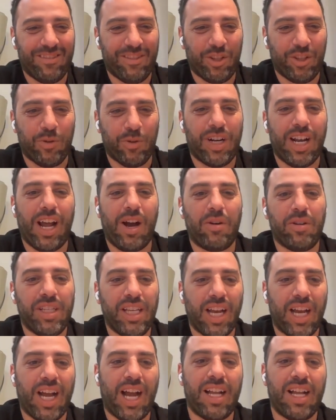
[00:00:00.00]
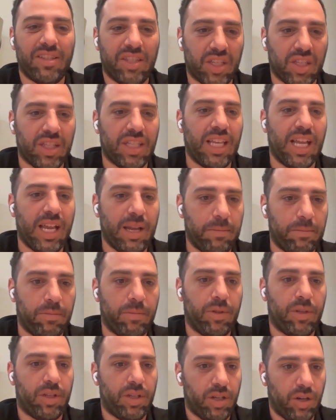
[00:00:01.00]
So Claudia runs on
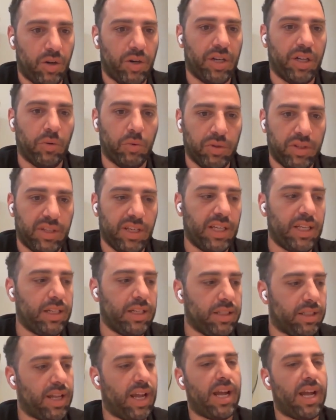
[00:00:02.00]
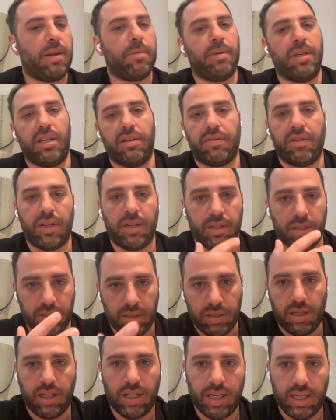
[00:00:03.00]
them on a routine time and even
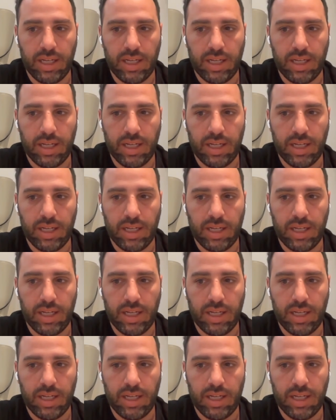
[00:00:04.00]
